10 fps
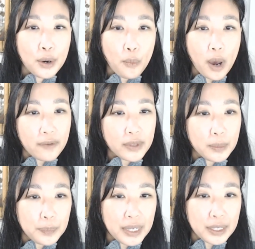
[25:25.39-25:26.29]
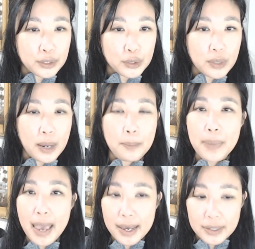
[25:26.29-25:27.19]
one of them being to
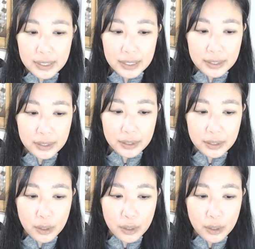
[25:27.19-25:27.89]
abandon